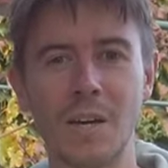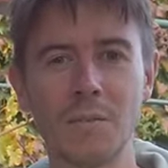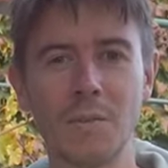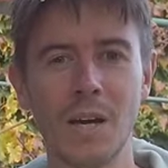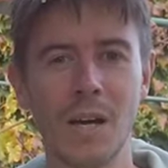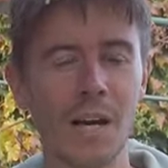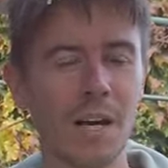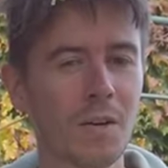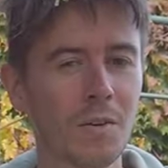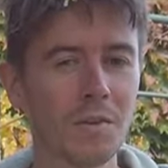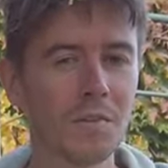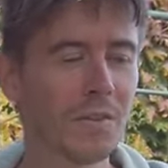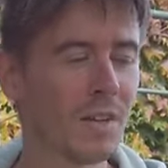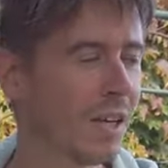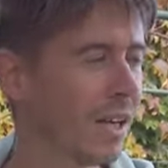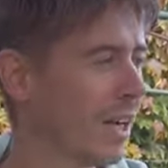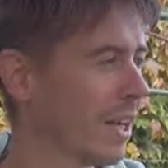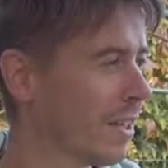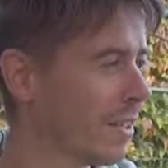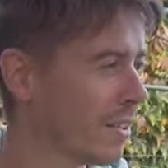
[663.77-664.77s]
outhouse
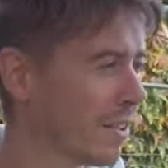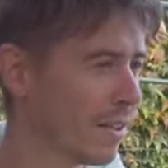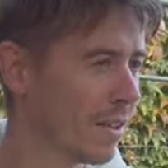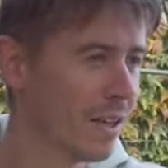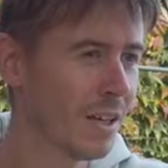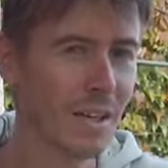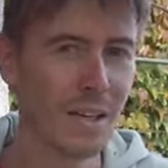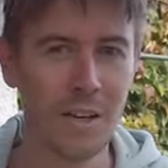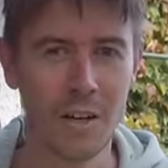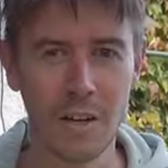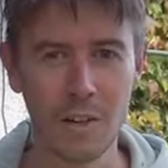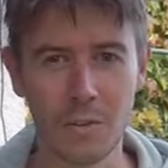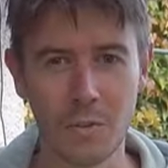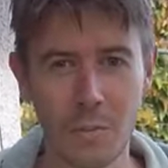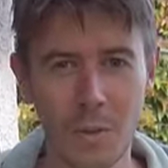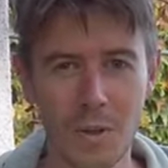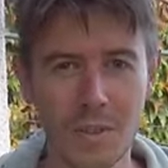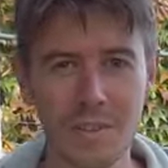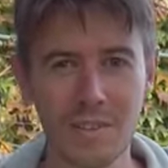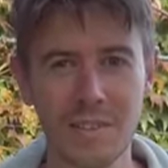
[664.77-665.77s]
and hot
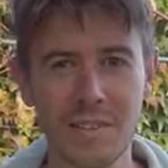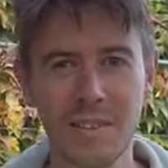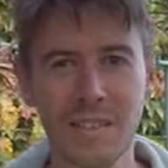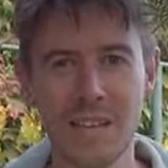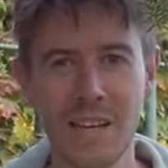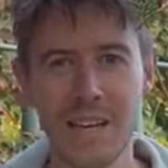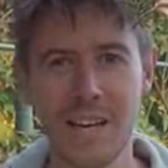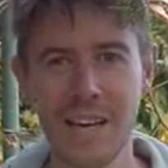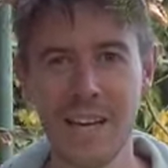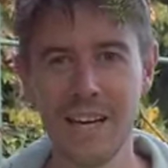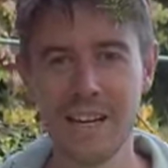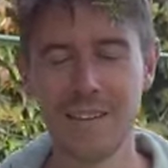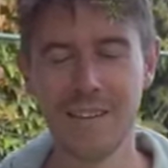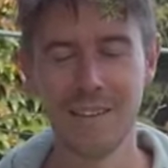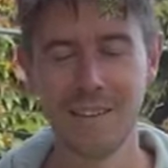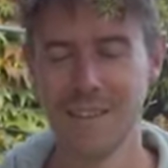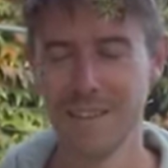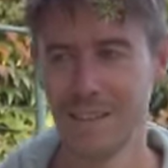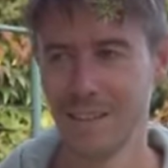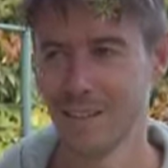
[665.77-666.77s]
water
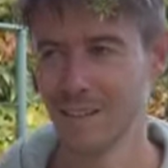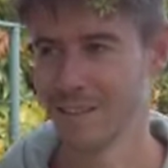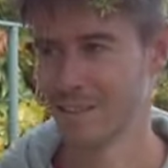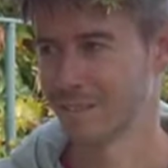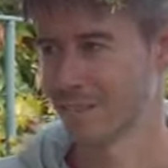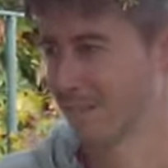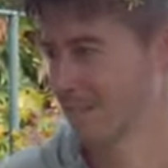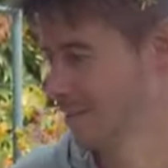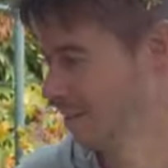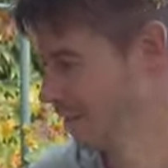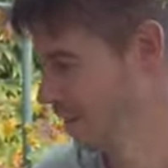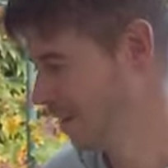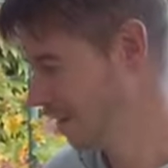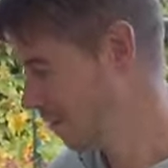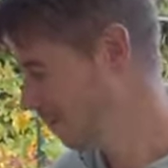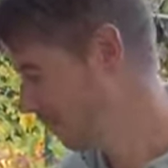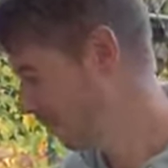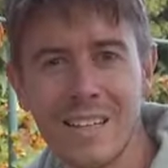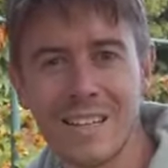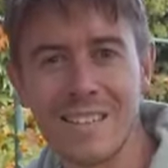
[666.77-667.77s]
there, and
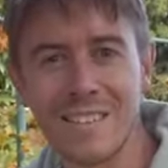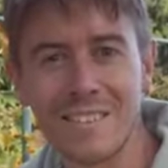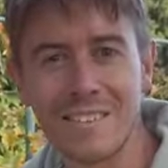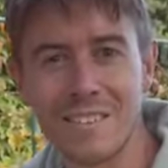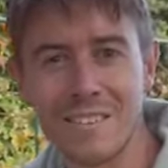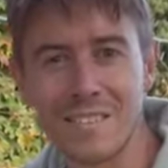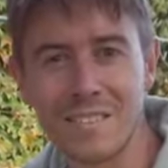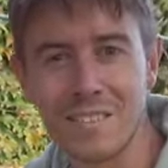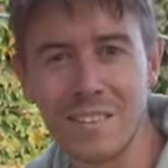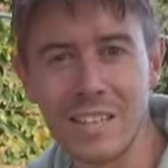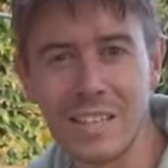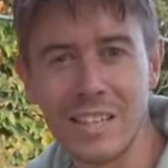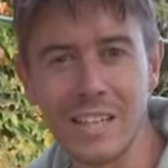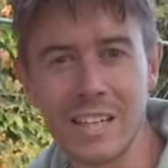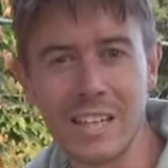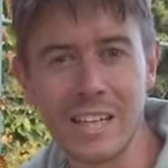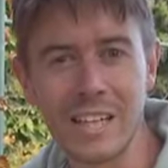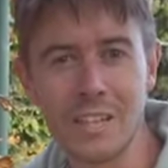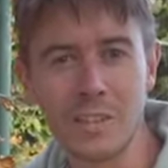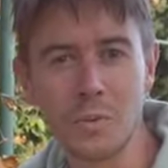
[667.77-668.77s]
yeah, this is
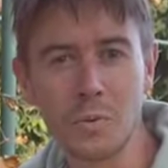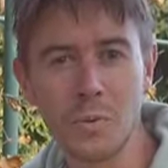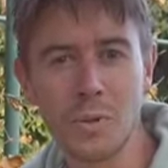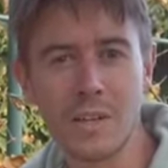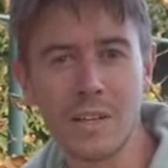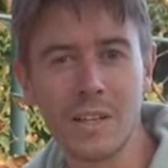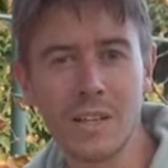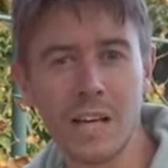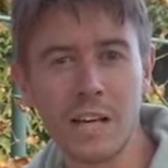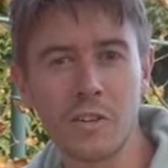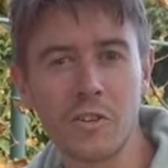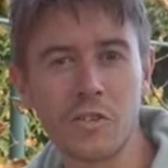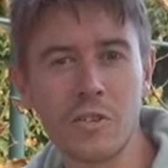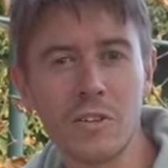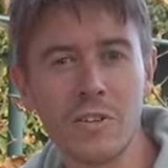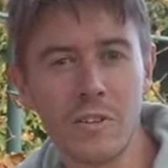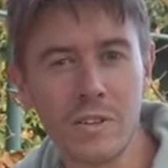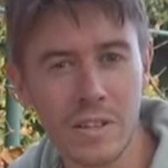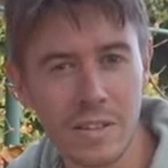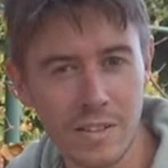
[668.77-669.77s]
turning into a
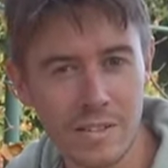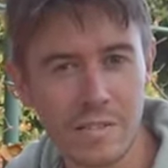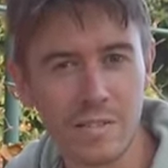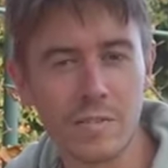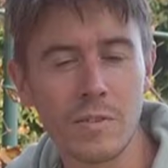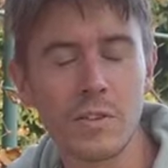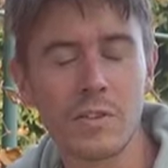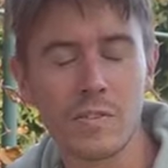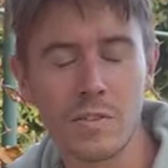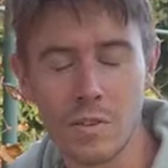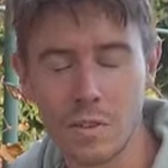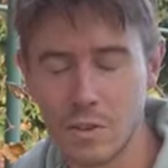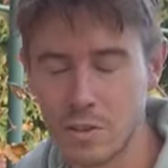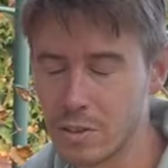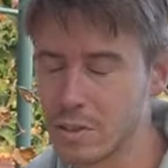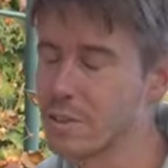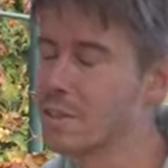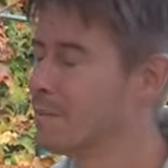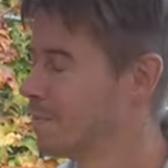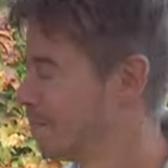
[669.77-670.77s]
luxurious resort.